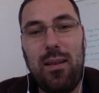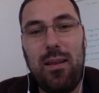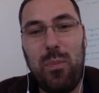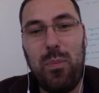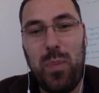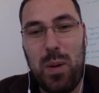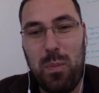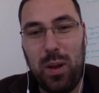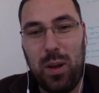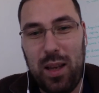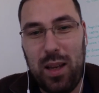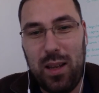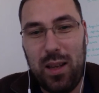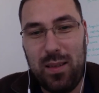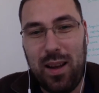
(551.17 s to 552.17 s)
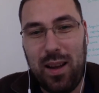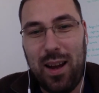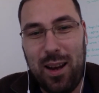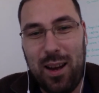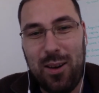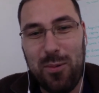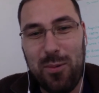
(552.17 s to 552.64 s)
people that
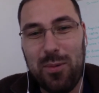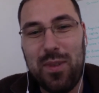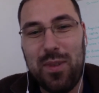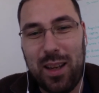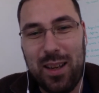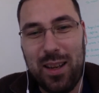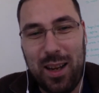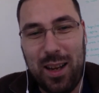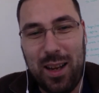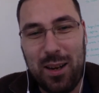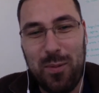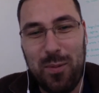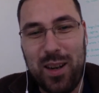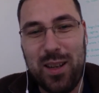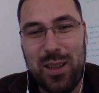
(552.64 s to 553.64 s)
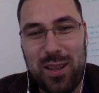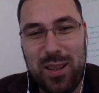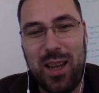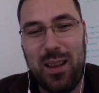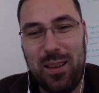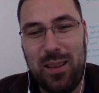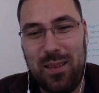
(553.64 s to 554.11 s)
are technically very
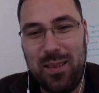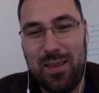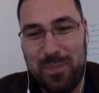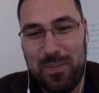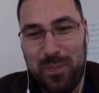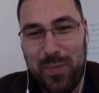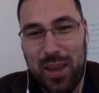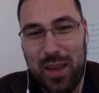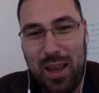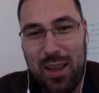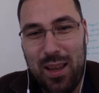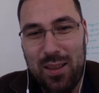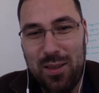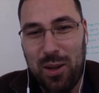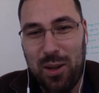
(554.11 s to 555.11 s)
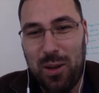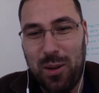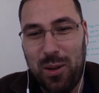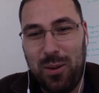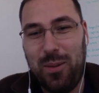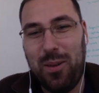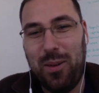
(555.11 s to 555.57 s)
skilled.
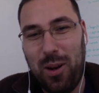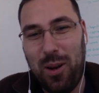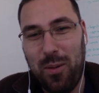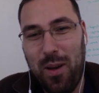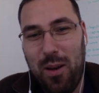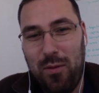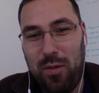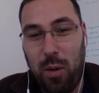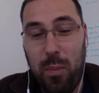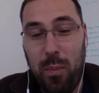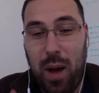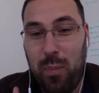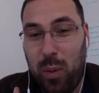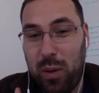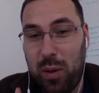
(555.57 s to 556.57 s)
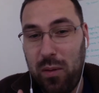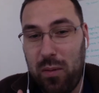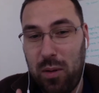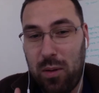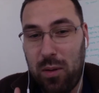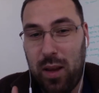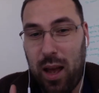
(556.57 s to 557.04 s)
So, from my point of
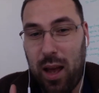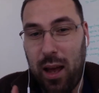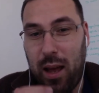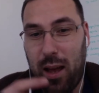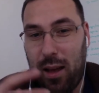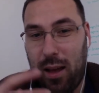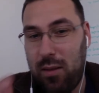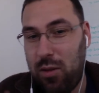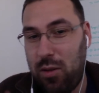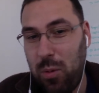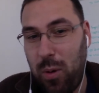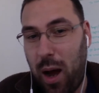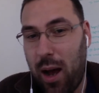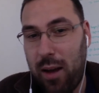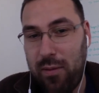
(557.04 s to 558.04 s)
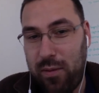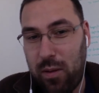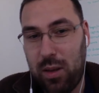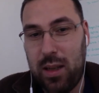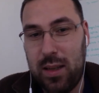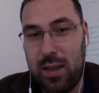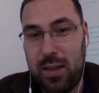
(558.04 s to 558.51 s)
view, a UI
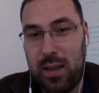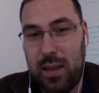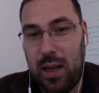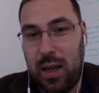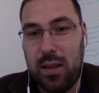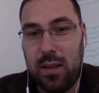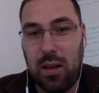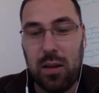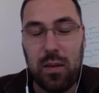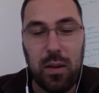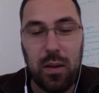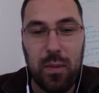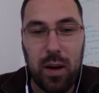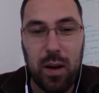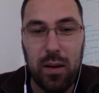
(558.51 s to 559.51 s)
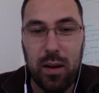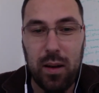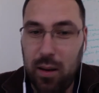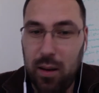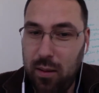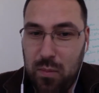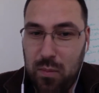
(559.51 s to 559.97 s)
for the installer is not a
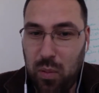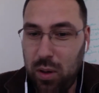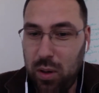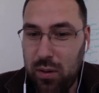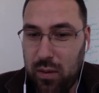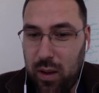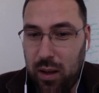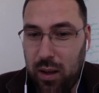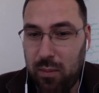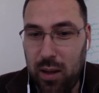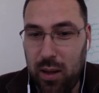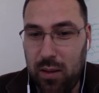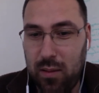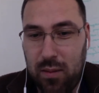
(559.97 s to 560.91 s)
very important thing. But